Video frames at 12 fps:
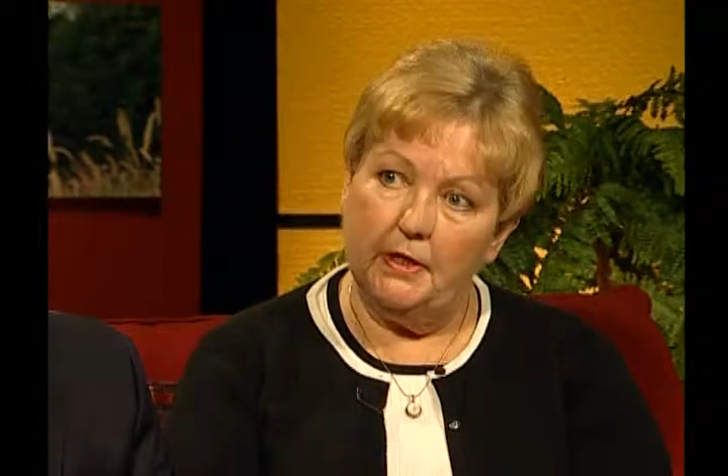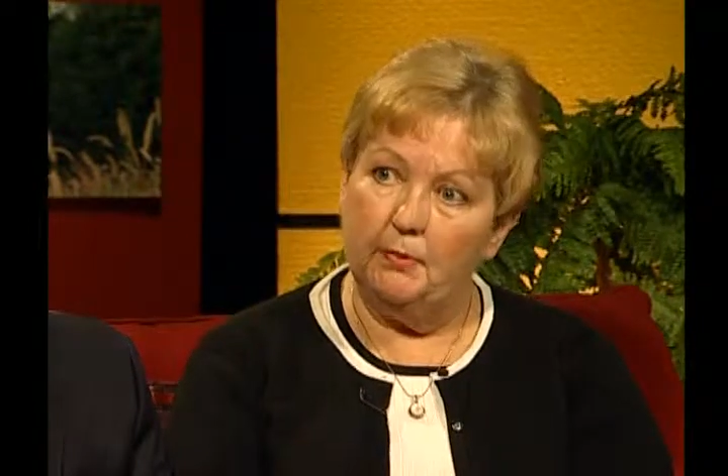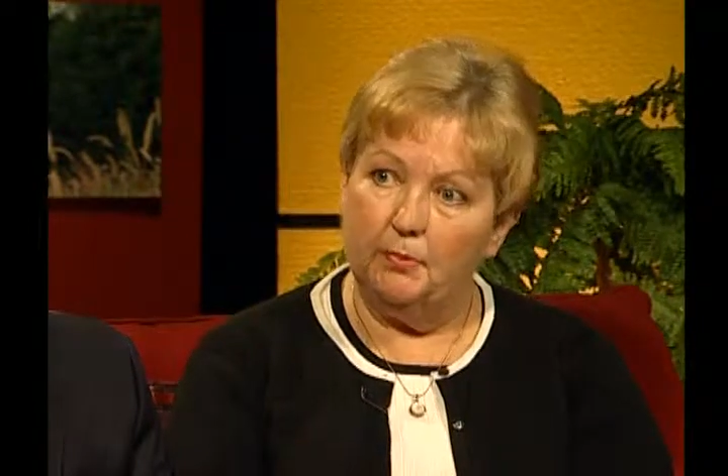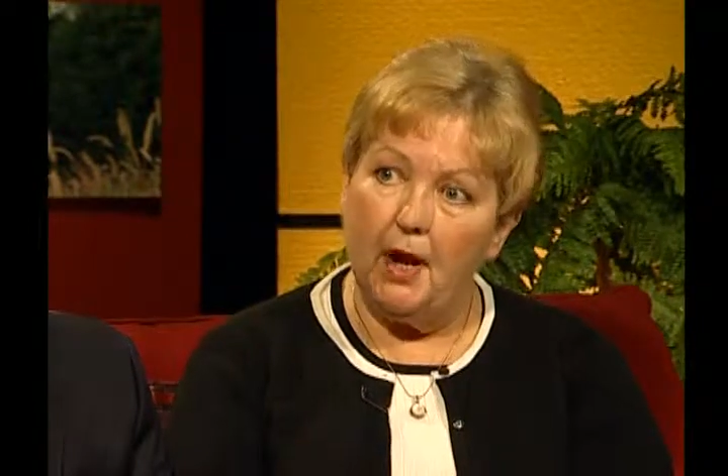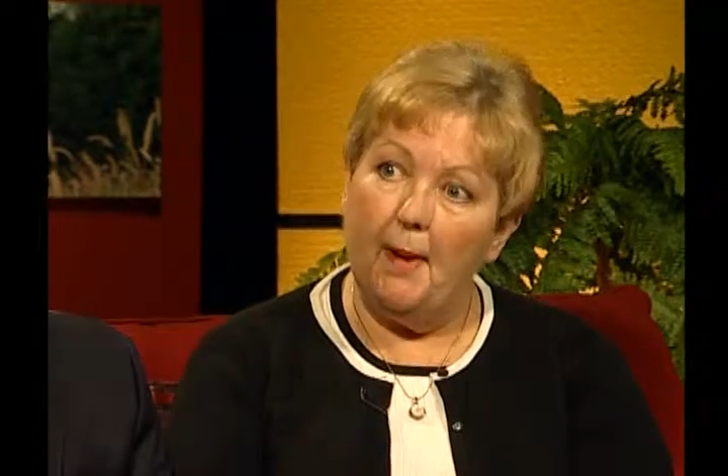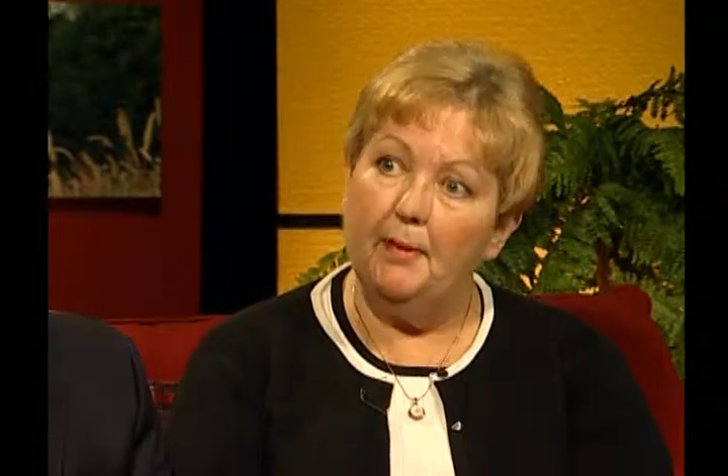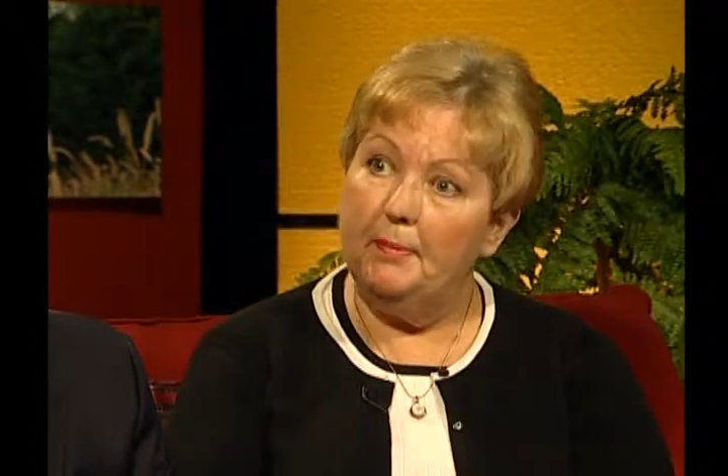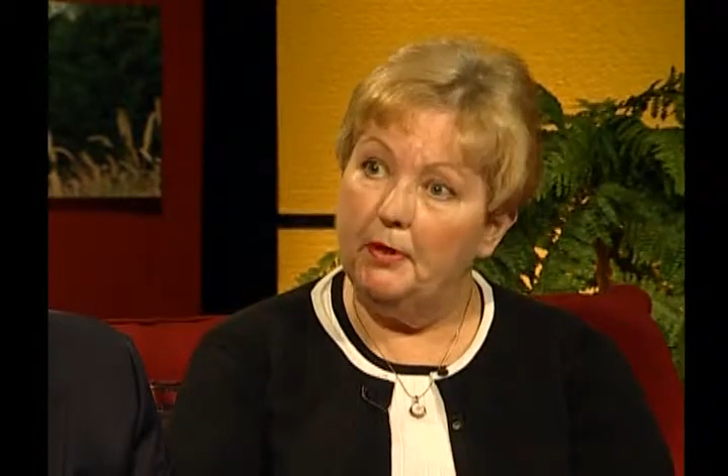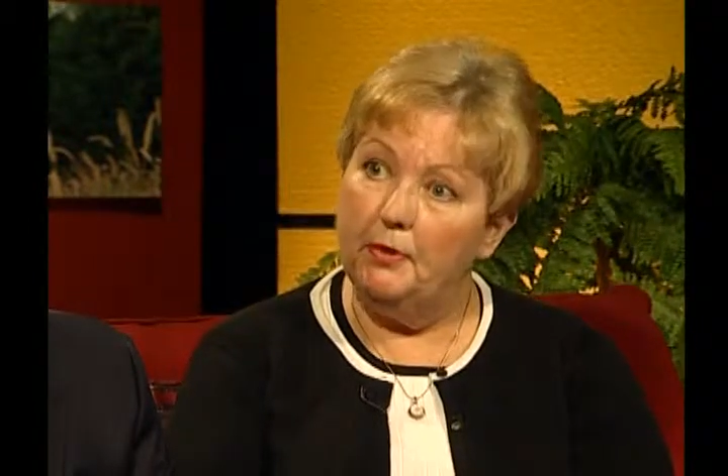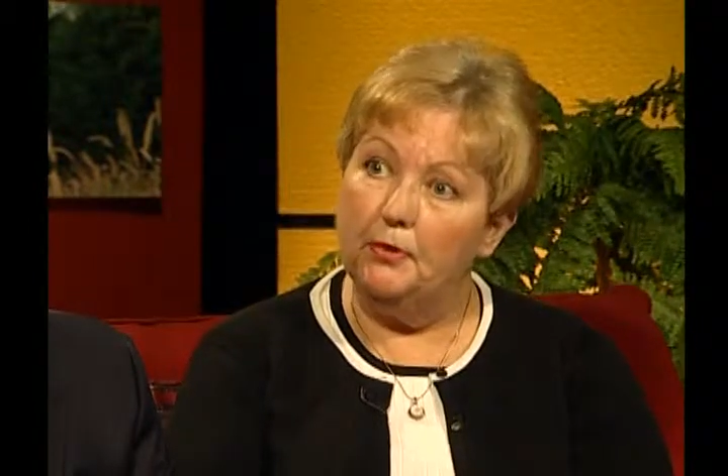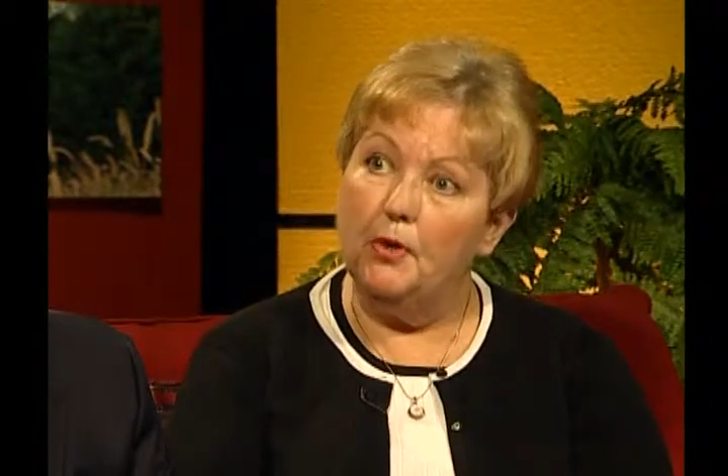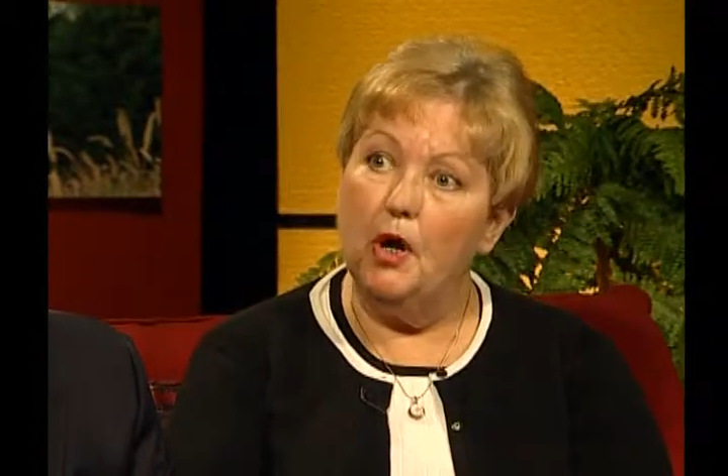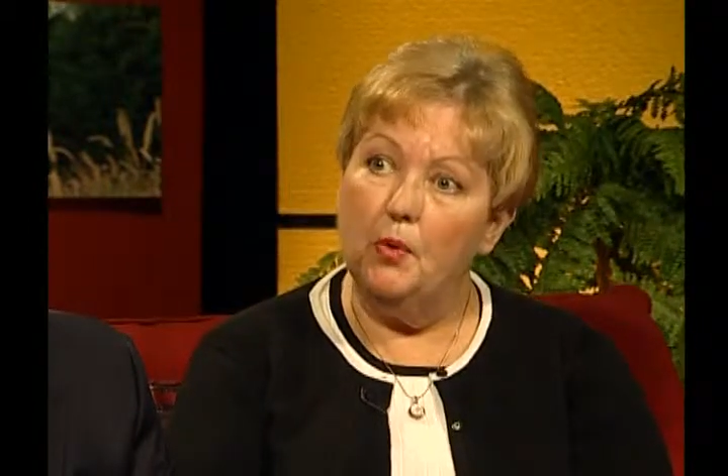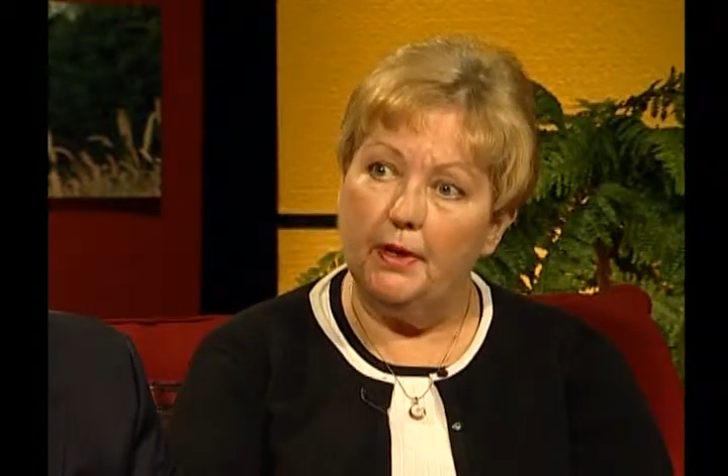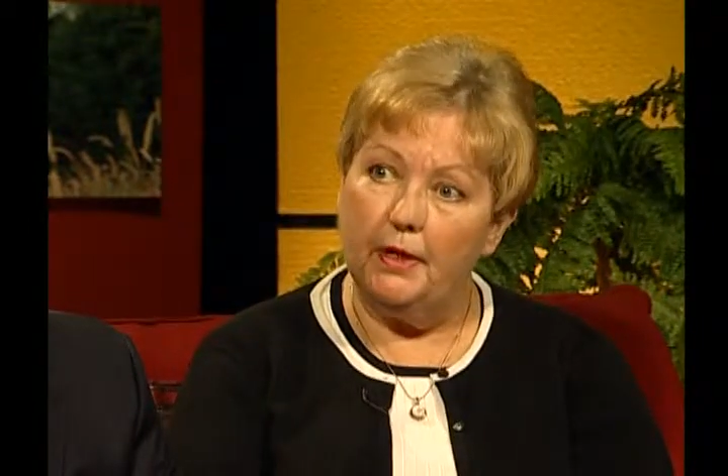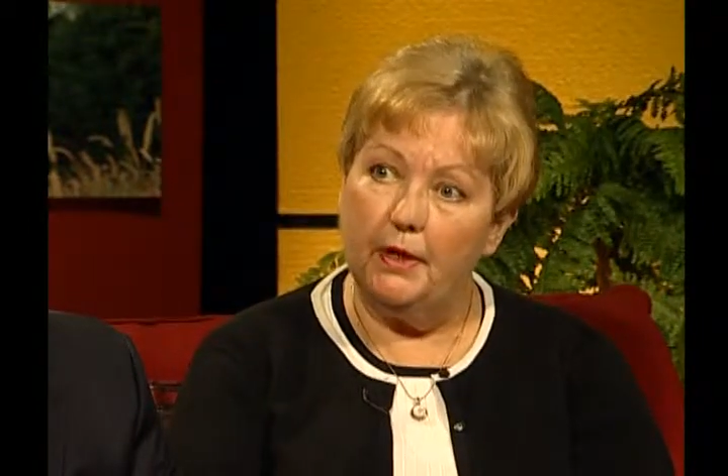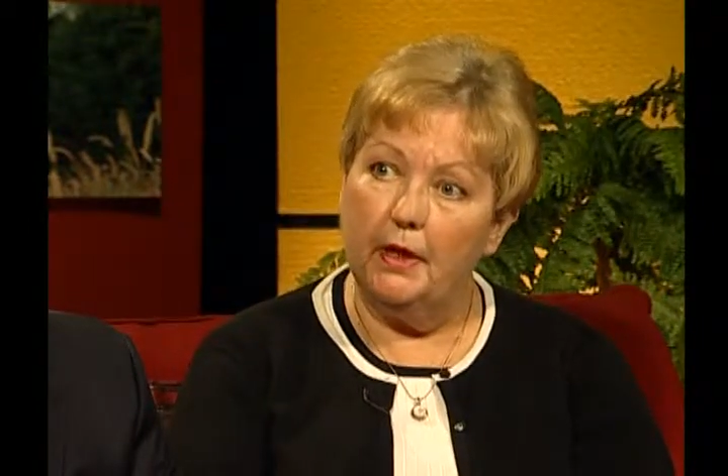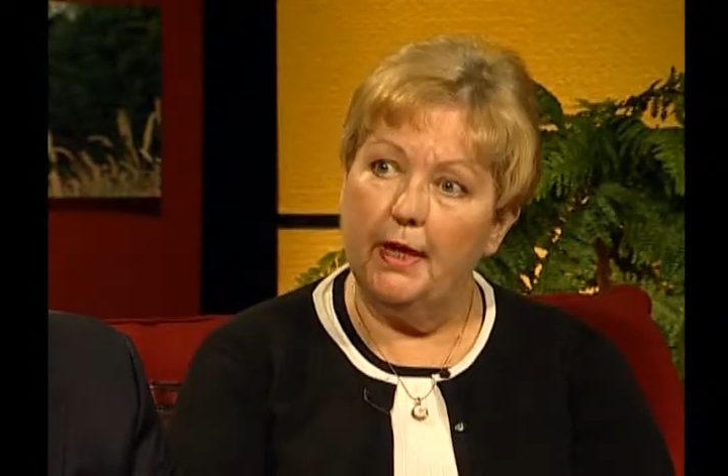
had probably been growing